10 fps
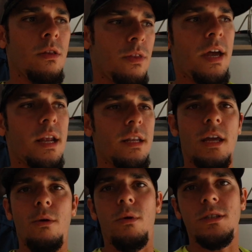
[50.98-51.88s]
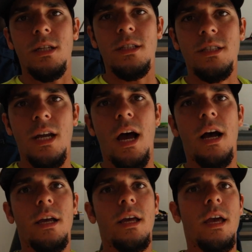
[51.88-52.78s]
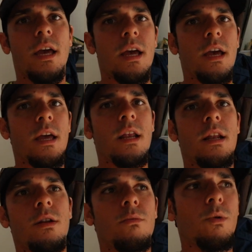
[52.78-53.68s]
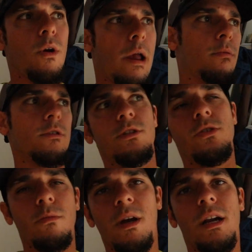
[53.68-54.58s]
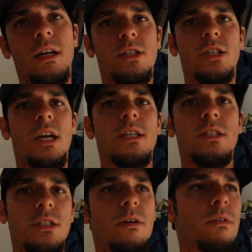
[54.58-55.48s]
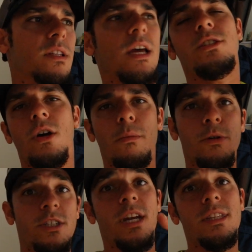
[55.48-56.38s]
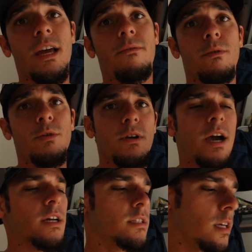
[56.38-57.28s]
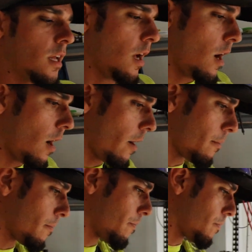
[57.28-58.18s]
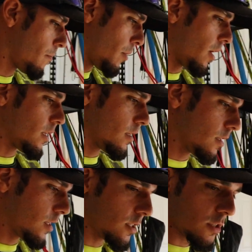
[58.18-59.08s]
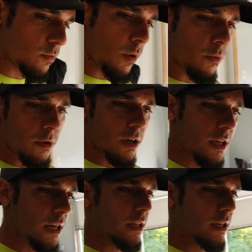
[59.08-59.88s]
that it wasn't in stock, and we were able to do some kind of exchange and stuff like that. So I appreciate that from you guys. Um, but this is what we're gonna get